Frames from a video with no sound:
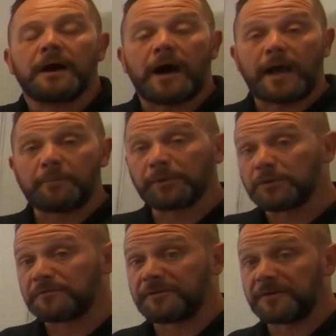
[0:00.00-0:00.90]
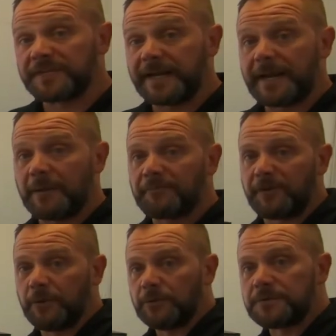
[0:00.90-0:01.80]
I blew the fifteen amp
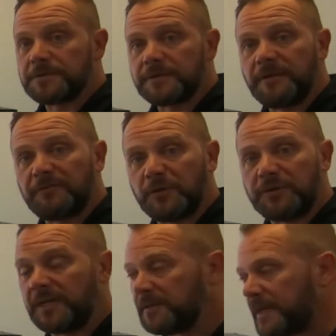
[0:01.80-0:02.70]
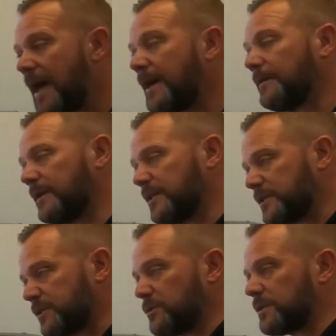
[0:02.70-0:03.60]
fuse. If you did that,
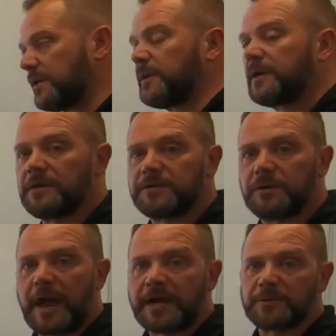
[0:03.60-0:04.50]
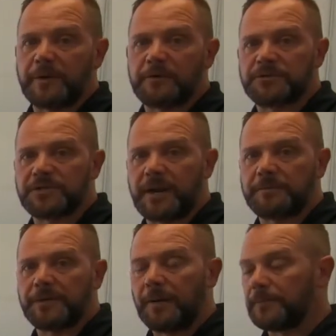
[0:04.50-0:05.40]
it's usually because your actuator's
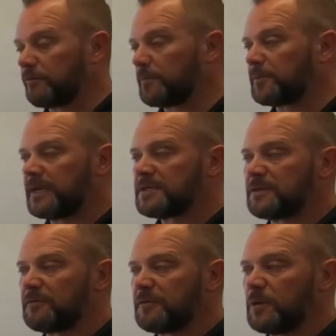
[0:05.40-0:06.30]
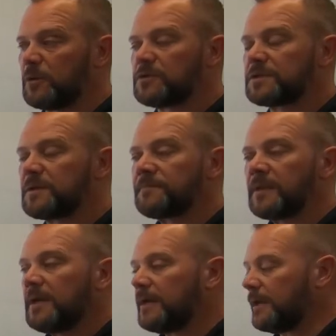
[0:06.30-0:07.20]
jammed up. You replace the fuse,
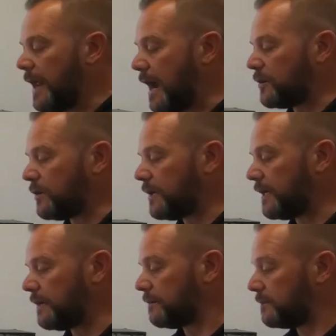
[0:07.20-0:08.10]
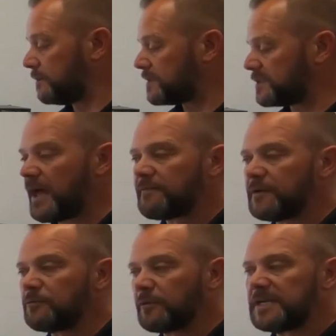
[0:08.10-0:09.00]
now you hit
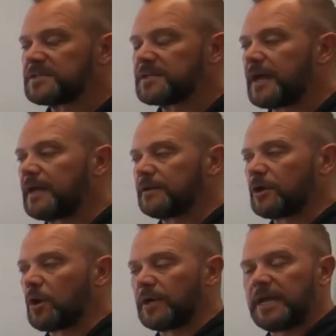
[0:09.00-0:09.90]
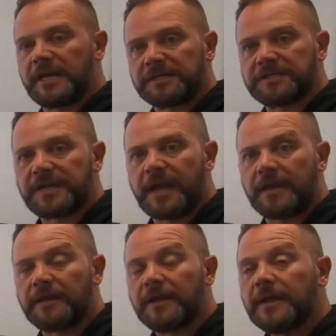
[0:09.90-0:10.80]
seven, reset, you go to hit
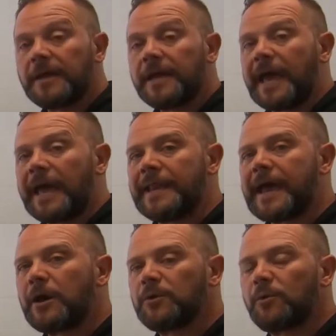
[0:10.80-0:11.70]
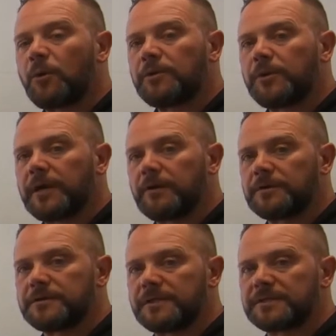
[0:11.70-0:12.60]
extend, and now you all you hear
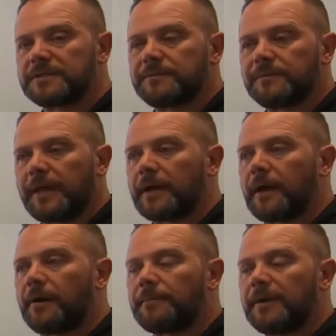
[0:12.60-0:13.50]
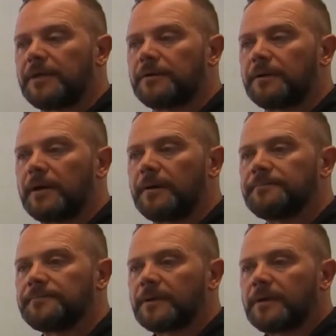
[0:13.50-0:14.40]
is this, like a, either a,
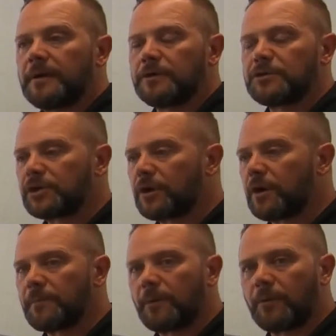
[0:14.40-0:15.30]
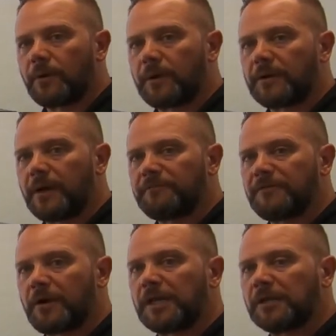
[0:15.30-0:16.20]
a chirp or a, a
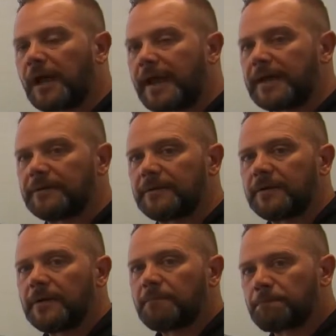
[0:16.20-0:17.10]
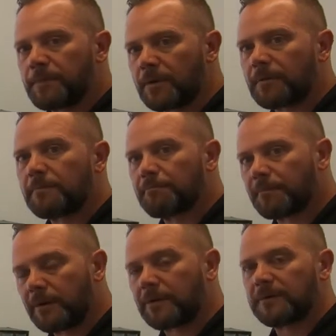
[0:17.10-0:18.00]
very light murk,
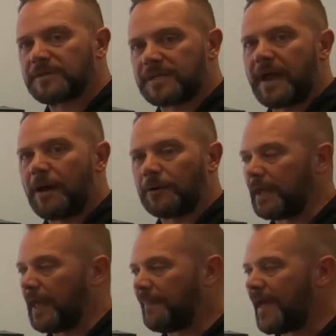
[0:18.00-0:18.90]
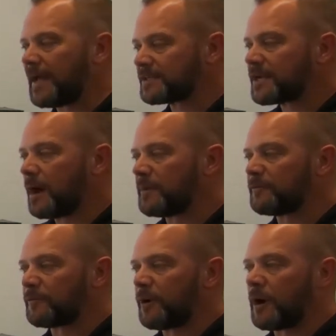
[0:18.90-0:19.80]
murk sound, and that's coming
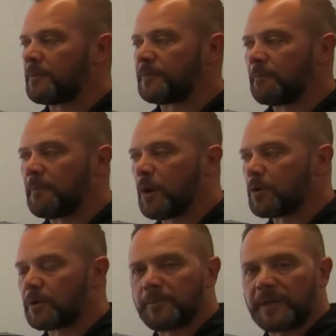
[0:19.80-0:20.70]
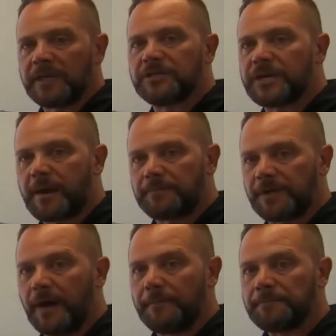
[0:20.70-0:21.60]
from the motor being jammed
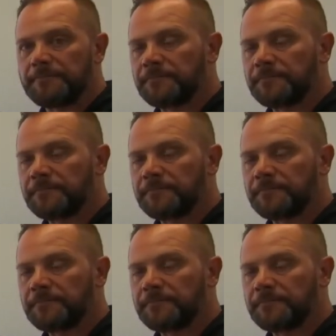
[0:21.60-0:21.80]
up.